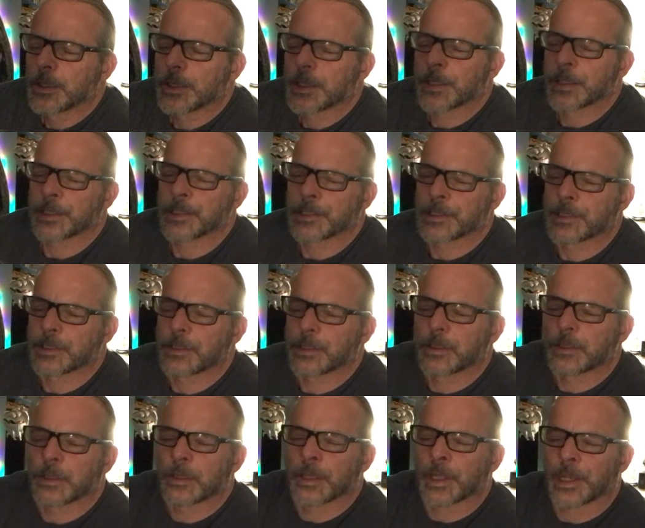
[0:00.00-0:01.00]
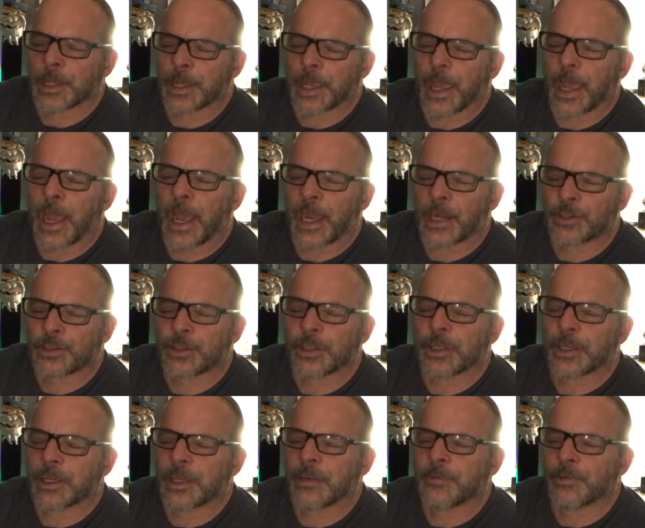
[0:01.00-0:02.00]
is like
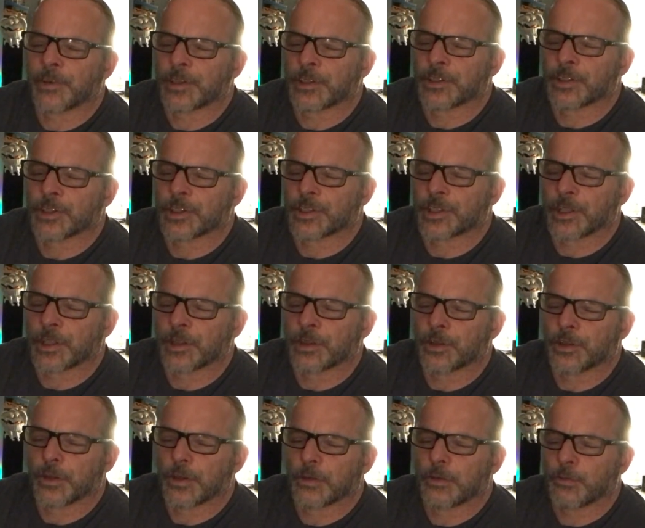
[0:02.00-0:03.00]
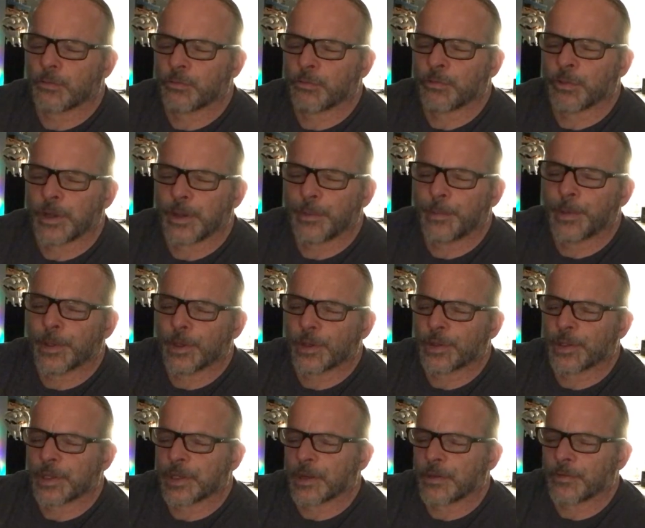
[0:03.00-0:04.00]
actually even just the
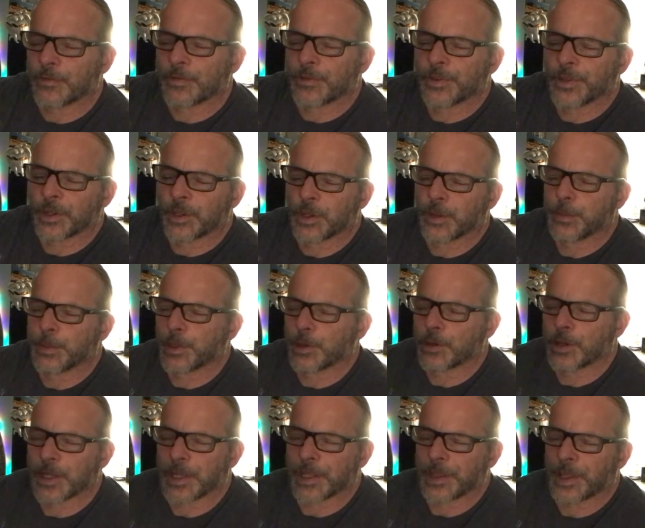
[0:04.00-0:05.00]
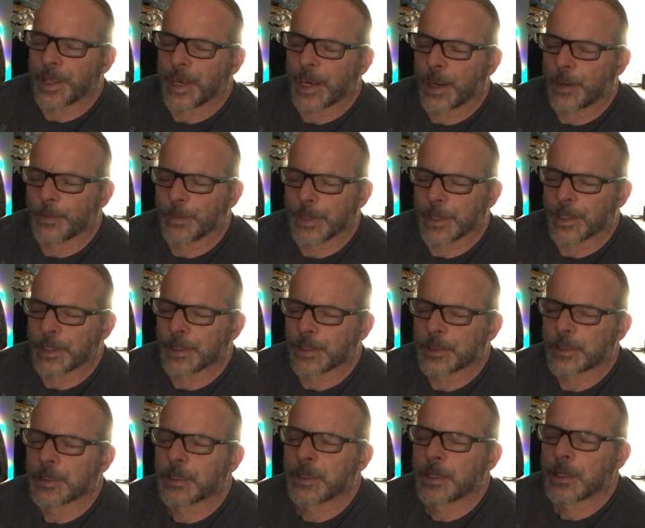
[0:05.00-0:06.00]
rebuilding of the community that I'm in